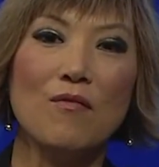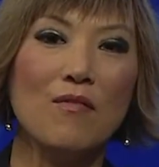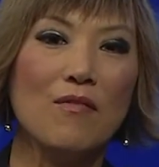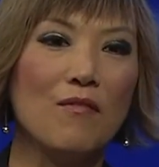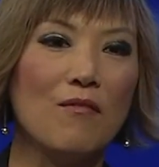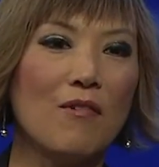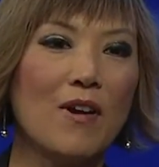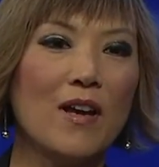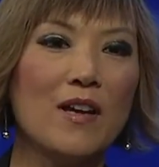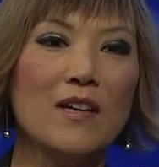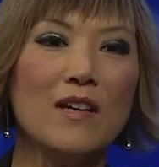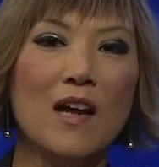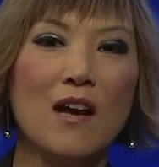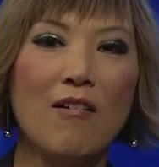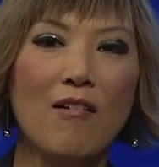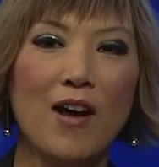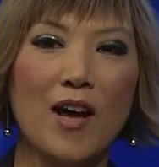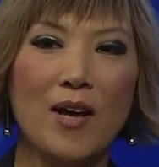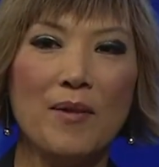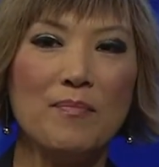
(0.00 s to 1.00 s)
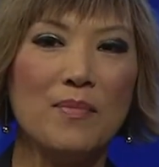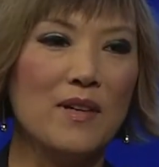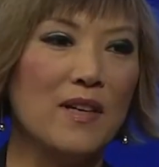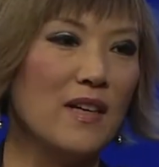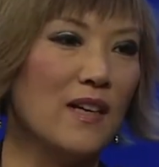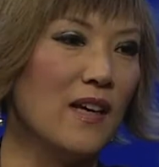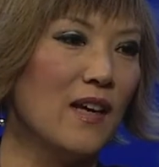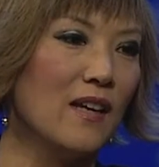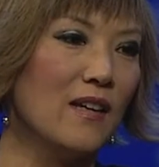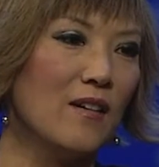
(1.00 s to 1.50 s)
right now
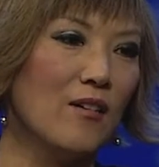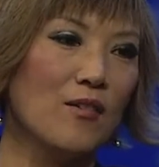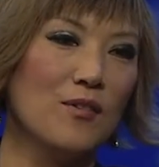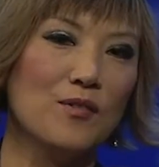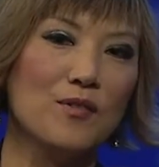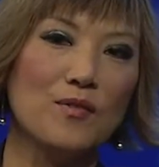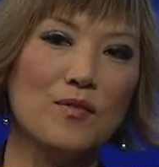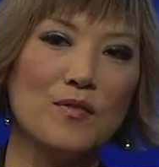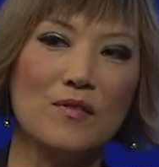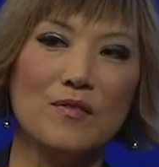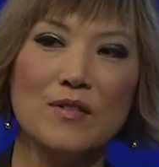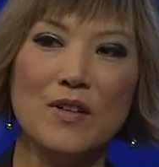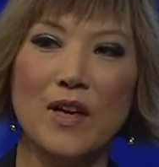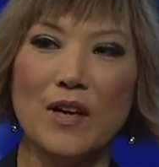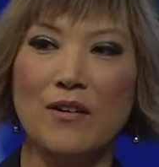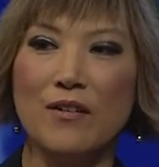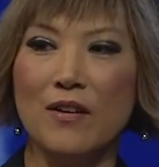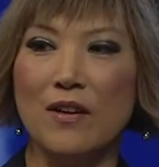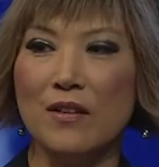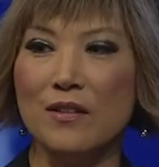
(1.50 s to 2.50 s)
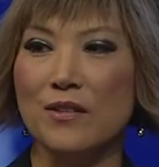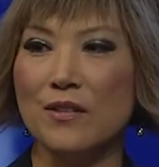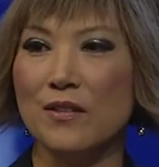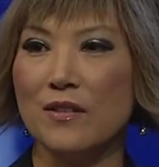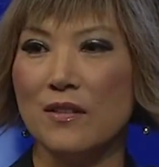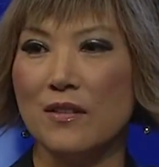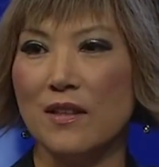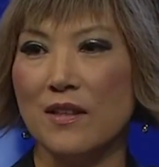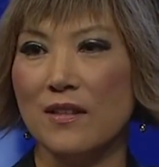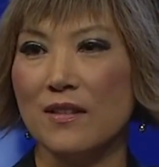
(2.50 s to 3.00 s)
happening and also carry on to
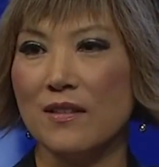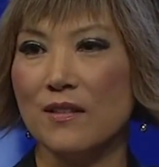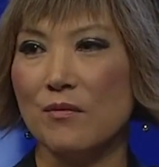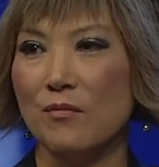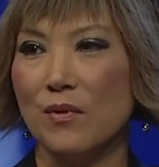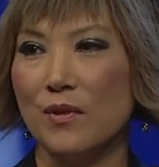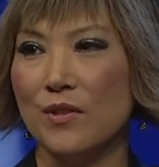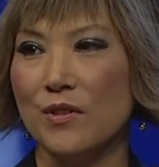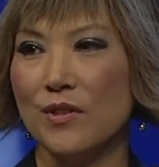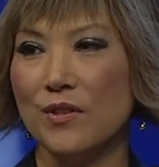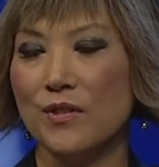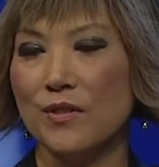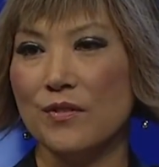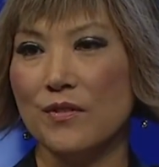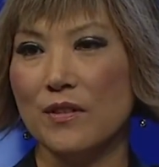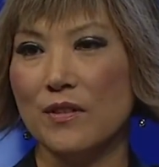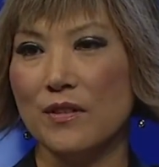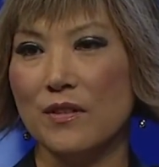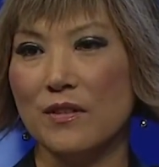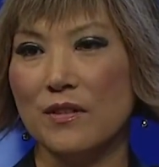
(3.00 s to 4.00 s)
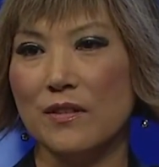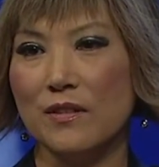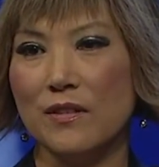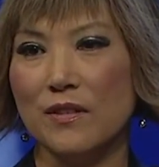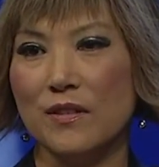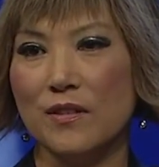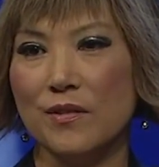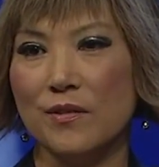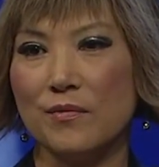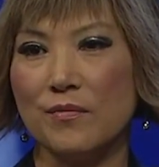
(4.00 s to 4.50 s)
the next 1 to 2 years
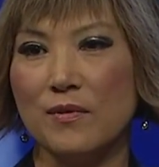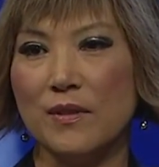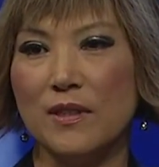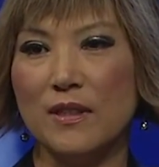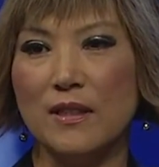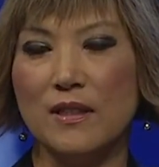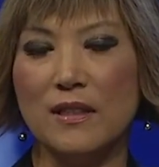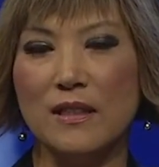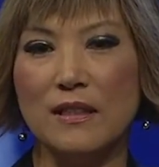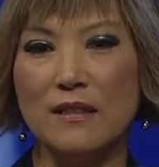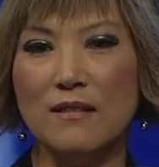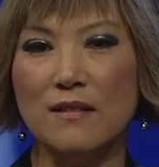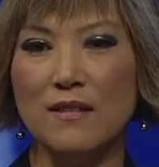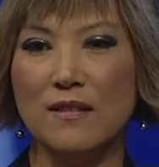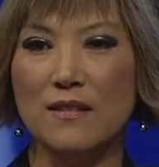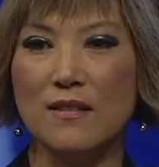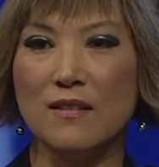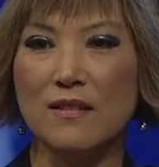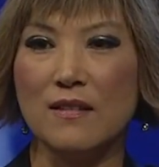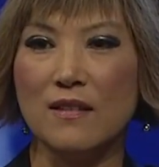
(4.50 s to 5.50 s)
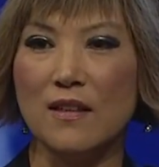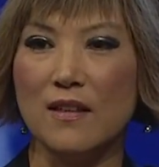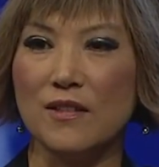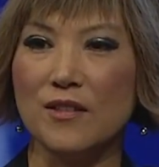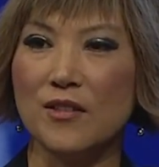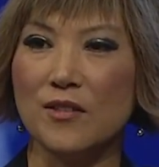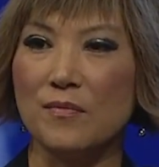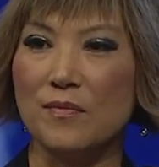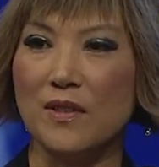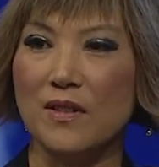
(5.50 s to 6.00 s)
is really in this
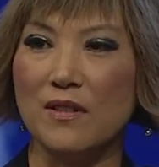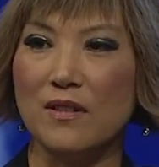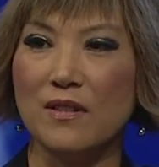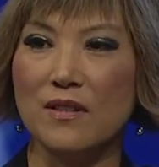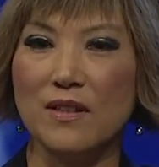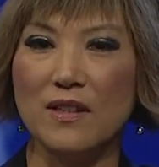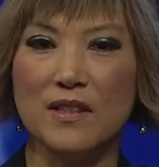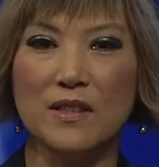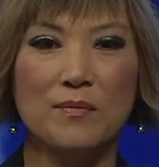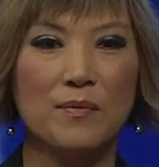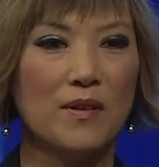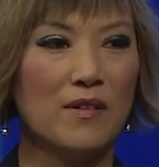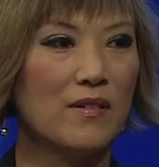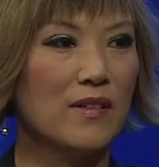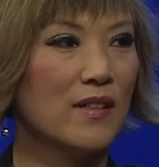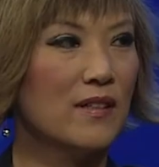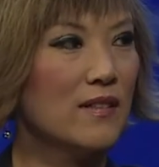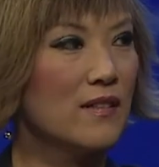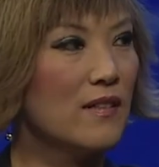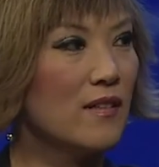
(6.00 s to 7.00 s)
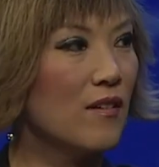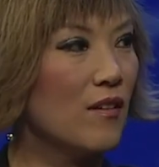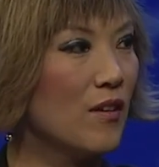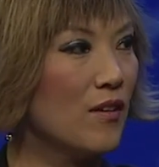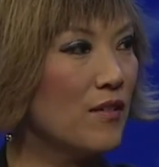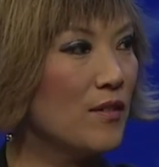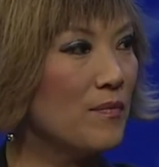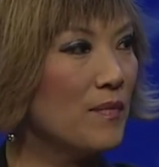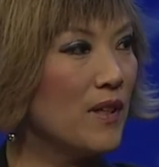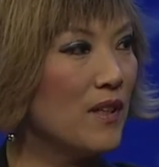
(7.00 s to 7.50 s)
customer experience
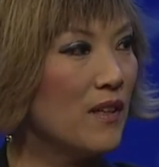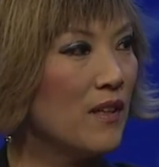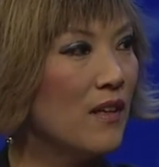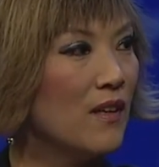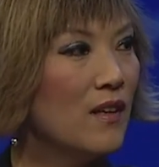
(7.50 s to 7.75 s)
economy.